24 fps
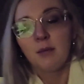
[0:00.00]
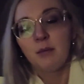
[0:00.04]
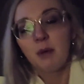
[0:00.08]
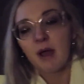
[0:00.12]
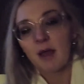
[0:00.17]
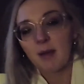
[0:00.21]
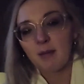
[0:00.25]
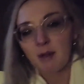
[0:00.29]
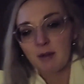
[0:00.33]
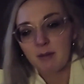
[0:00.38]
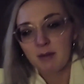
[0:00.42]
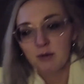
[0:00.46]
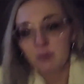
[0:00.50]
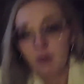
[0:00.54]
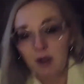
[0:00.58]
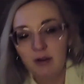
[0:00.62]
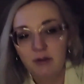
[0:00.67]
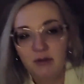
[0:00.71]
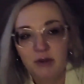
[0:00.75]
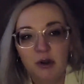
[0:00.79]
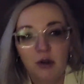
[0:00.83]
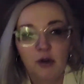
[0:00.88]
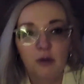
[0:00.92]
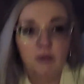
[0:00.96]
But my
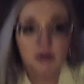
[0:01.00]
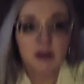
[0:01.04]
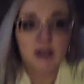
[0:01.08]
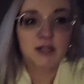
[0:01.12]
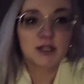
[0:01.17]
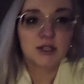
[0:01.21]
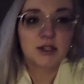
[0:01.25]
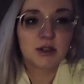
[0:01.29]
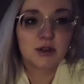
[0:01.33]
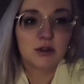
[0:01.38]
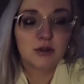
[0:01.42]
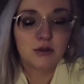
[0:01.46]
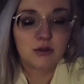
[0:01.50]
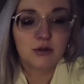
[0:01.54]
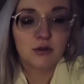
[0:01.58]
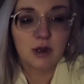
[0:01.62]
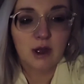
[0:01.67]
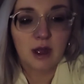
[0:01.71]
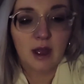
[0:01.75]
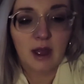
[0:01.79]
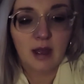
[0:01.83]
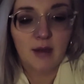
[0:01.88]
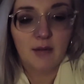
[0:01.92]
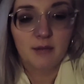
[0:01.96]
midwife told me
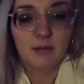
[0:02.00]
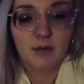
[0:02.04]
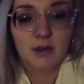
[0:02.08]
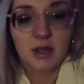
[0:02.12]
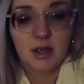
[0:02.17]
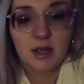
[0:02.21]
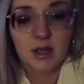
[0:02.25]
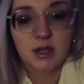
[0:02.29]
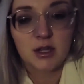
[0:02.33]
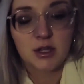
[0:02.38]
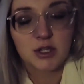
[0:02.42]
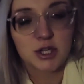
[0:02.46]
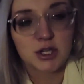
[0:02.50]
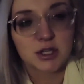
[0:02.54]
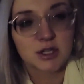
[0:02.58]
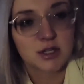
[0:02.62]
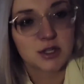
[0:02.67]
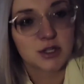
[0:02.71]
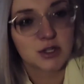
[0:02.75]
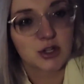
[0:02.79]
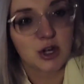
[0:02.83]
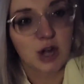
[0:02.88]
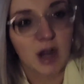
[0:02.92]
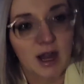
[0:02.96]
to
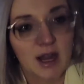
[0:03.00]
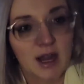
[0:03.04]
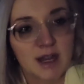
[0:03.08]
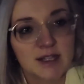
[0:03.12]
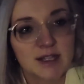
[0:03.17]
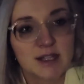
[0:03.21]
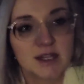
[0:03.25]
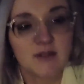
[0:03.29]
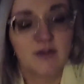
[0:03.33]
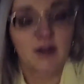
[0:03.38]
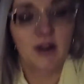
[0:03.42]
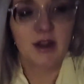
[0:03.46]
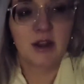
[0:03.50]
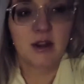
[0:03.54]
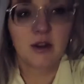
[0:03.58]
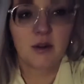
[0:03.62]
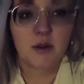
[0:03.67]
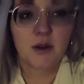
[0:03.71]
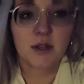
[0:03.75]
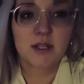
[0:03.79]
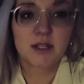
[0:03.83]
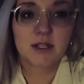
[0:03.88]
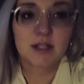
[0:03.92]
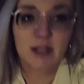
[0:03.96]
just try and see if I could
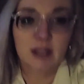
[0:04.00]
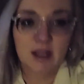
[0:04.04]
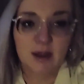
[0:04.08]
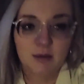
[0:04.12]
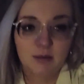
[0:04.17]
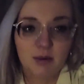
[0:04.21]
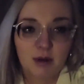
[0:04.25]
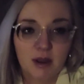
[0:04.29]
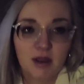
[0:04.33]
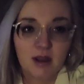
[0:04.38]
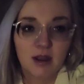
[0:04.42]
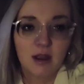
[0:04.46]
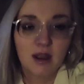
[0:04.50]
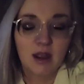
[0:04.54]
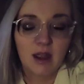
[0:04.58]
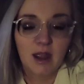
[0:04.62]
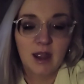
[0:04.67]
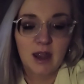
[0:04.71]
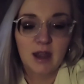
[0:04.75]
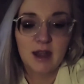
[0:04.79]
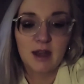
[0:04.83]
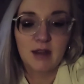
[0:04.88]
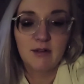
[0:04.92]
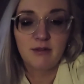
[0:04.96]
go to sleep,
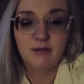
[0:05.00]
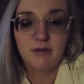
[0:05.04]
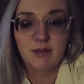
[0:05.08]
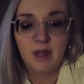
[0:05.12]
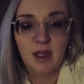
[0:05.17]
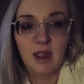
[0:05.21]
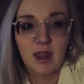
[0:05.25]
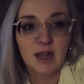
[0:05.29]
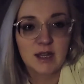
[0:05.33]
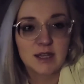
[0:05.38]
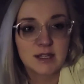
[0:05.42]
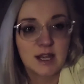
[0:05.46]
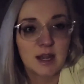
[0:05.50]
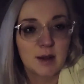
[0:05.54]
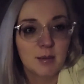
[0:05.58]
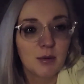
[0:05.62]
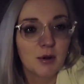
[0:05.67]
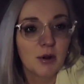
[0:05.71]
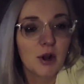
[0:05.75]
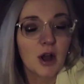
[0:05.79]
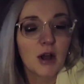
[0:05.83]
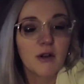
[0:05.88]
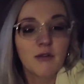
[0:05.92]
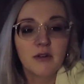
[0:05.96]
and if they
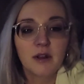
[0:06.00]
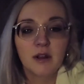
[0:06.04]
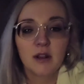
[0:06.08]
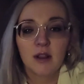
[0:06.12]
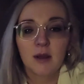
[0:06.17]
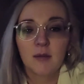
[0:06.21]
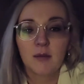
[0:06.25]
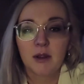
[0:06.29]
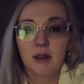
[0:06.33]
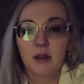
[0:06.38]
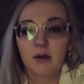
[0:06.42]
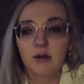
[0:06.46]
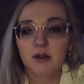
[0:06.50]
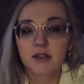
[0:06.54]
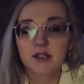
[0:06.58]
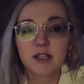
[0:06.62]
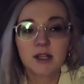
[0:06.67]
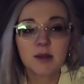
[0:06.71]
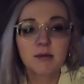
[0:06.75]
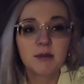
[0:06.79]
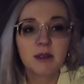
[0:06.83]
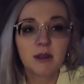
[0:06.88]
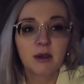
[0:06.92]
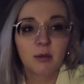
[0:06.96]
tapered off and let me go to
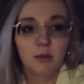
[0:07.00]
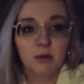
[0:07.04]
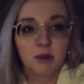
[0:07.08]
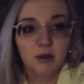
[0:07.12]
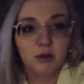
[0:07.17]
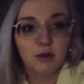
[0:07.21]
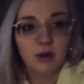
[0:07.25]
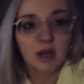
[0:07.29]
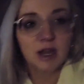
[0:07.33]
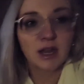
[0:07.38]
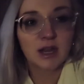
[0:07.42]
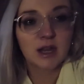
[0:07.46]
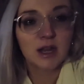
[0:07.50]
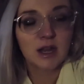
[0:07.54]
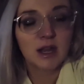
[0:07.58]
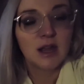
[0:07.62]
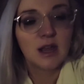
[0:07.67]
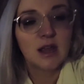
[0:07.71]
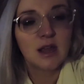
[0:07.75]
sleep, that would be great.